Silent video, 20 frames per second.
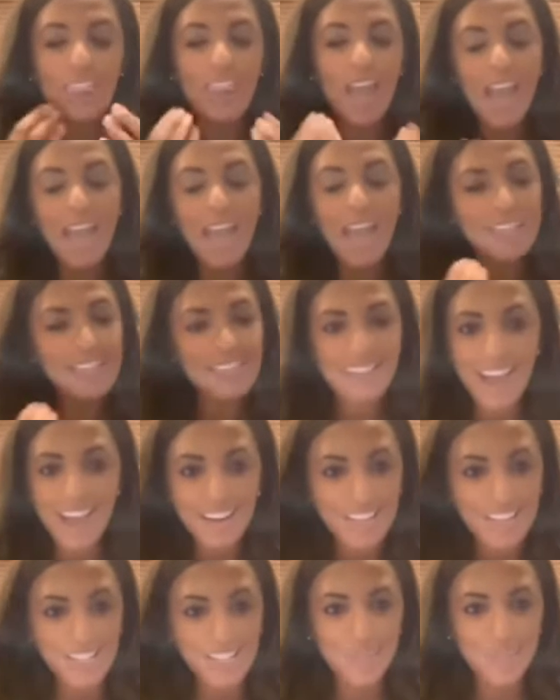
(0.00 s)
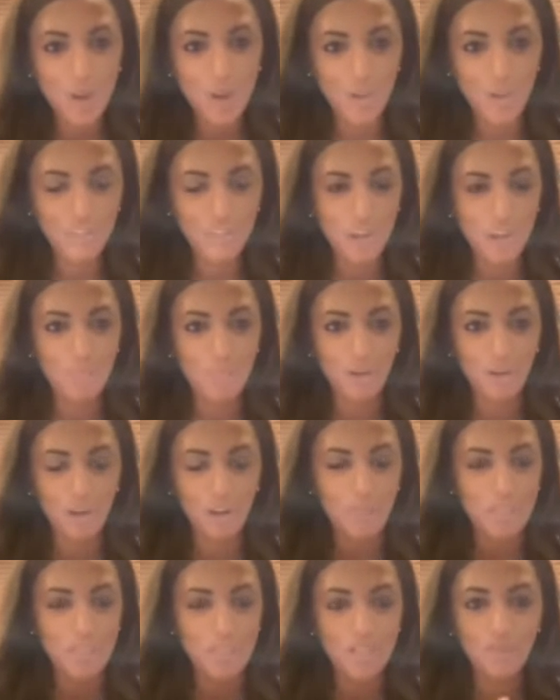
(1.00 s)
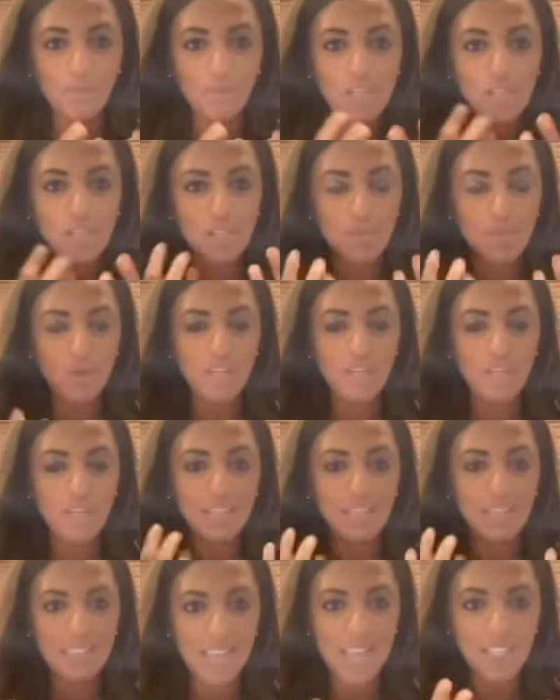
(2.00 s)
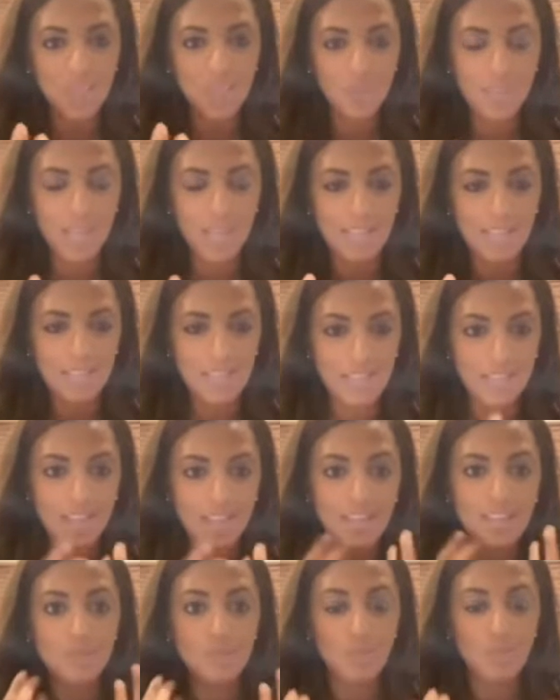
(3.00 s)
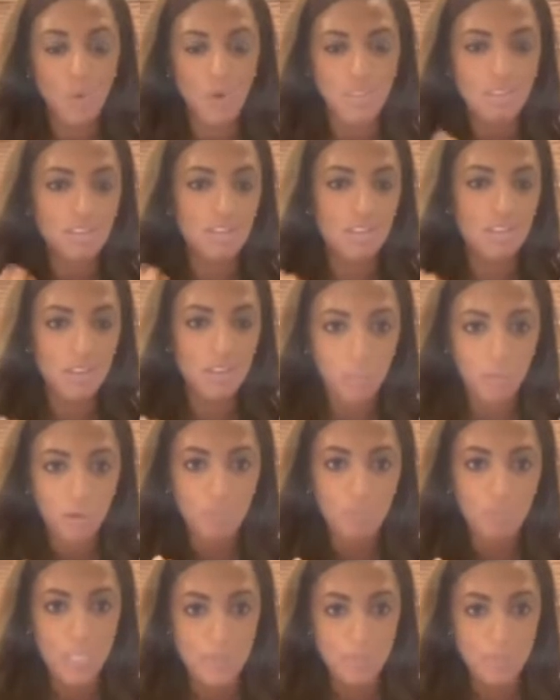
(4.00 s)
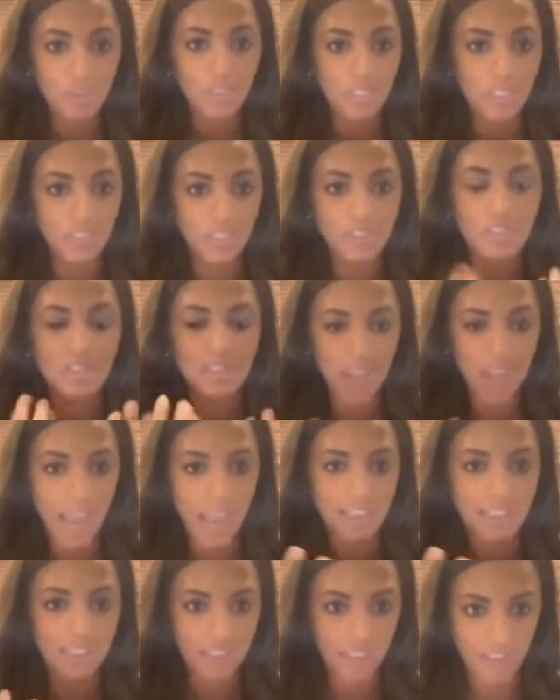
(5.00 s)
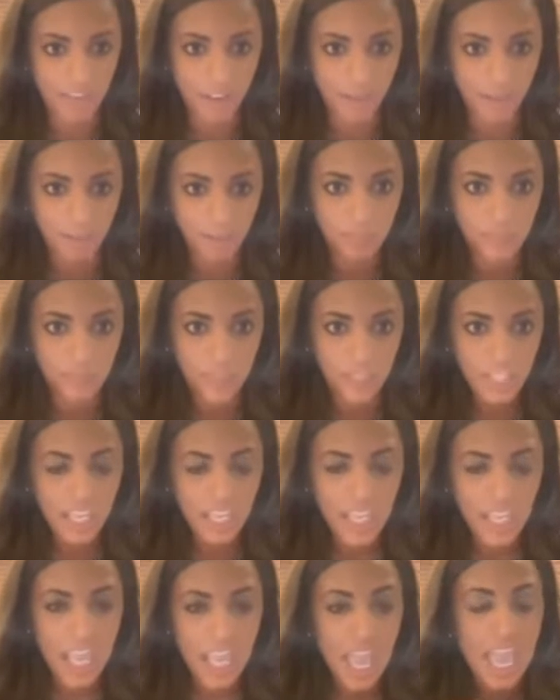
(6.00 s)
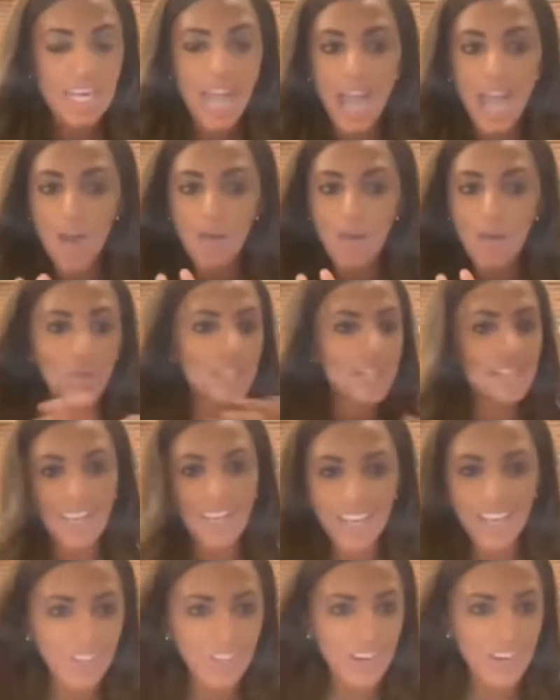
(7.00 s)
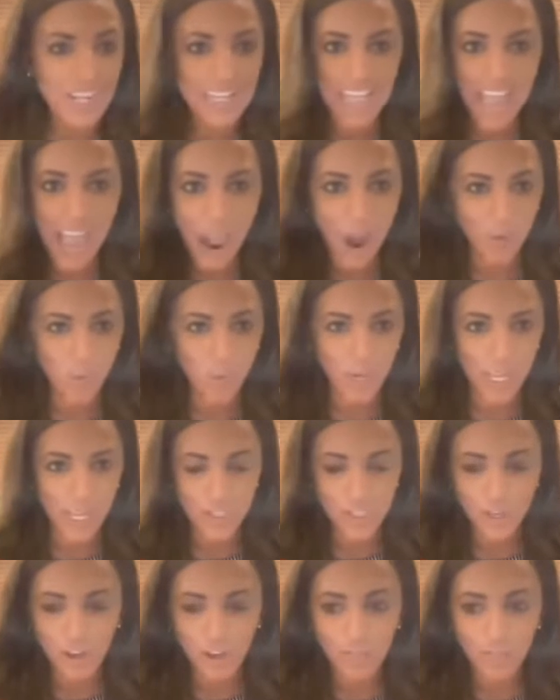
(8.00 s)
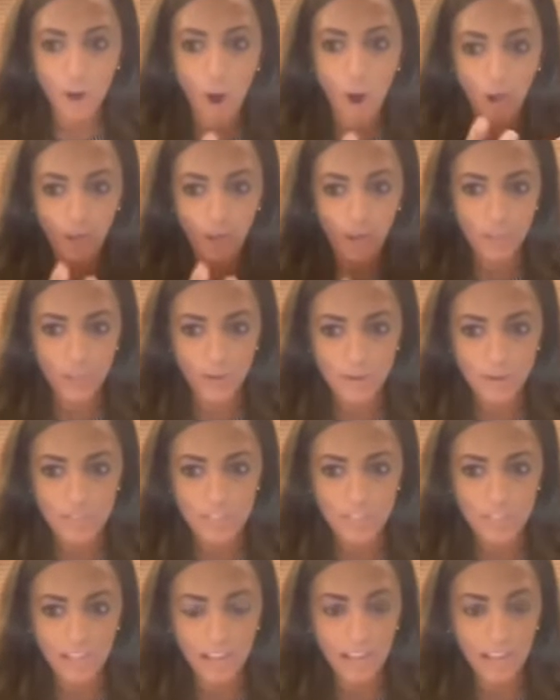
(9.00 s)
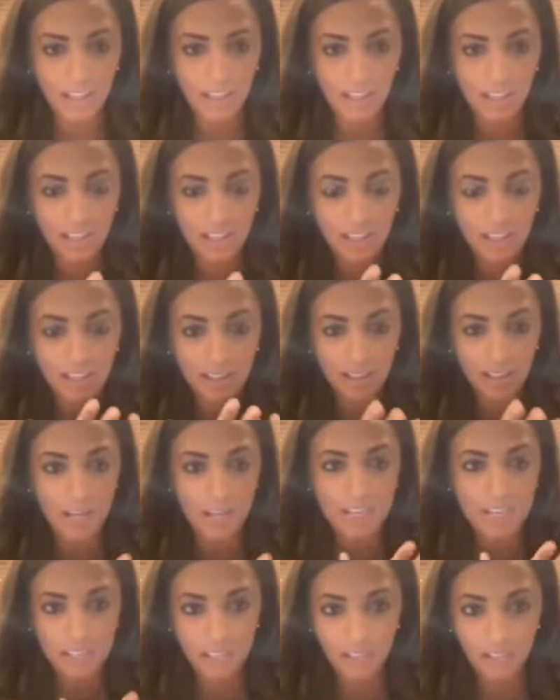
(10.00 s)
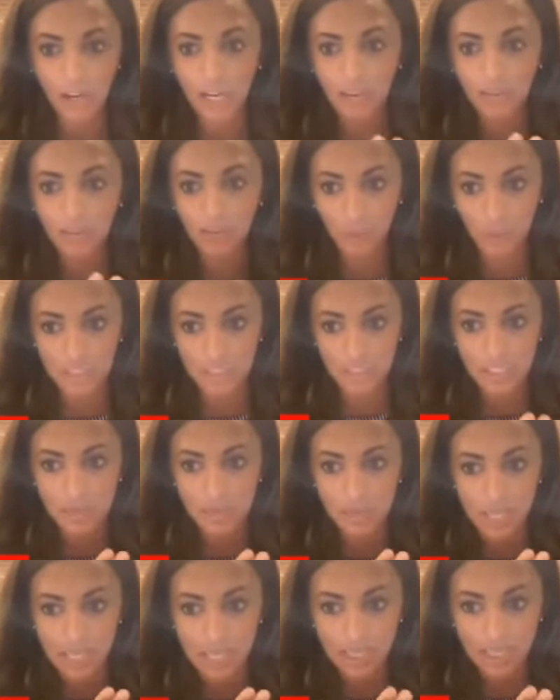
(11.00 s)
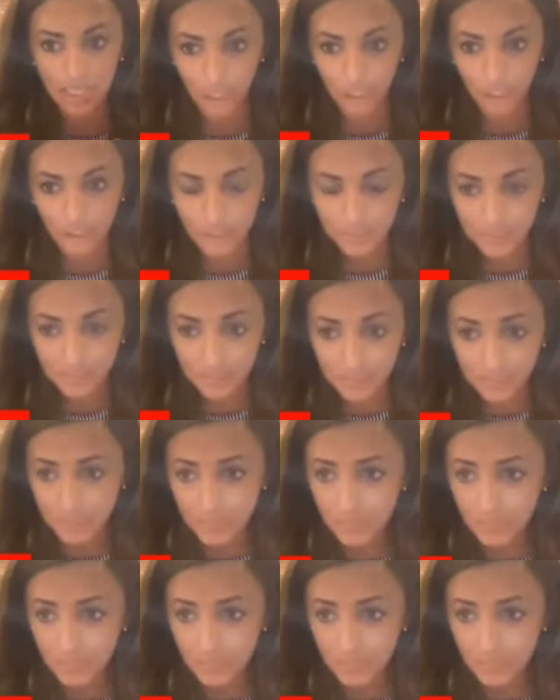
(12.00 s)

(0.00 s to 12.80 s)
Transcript: That is not a small number. I mean, if we just want to contextualize it, that is more than the number of people killed in 9 11. And we didn't hear any outrage of all of those uh, young Tigrayan forces being killed.